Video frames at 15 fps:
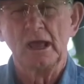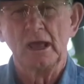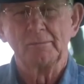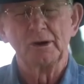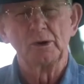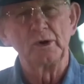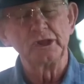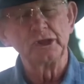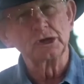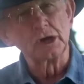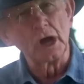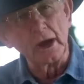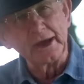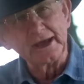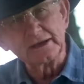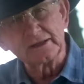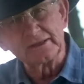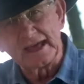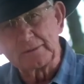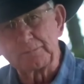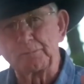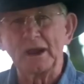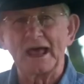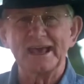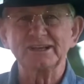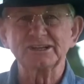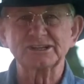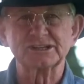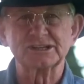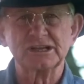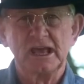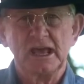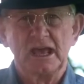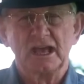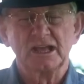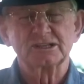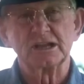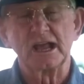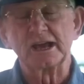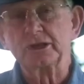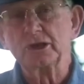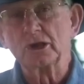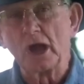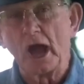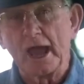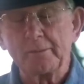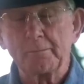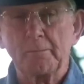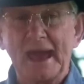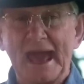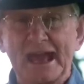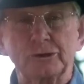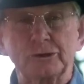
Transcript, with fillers: But when you go into that place, it's like you're going back